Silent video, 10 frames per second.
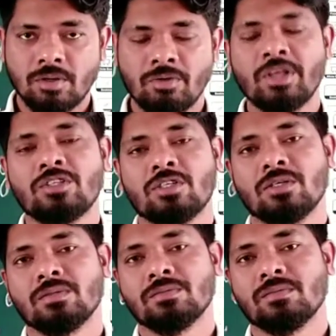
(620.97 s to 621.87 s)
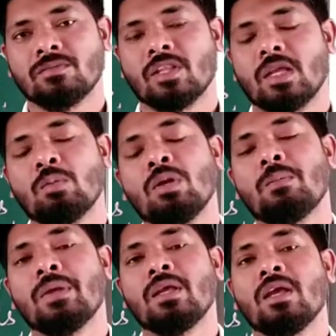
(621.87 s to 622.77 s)
reach
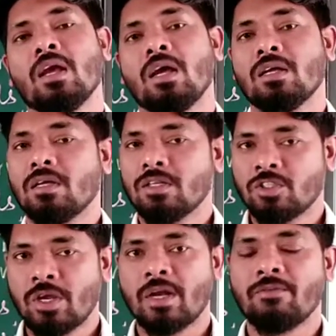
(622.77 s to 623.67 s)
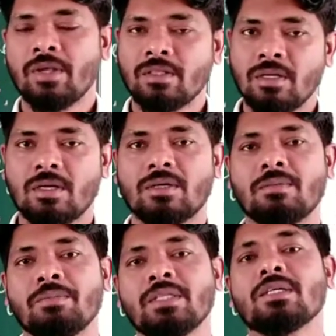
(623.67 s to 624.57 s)
will be shaded
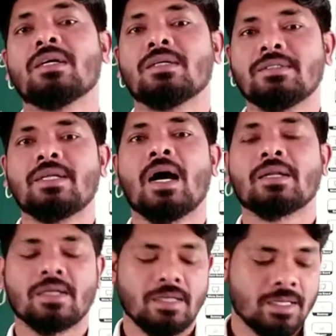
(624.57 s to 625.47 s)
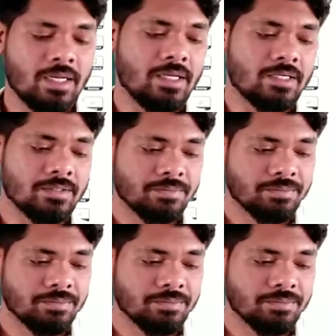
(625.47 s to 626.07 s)
with bit dark color.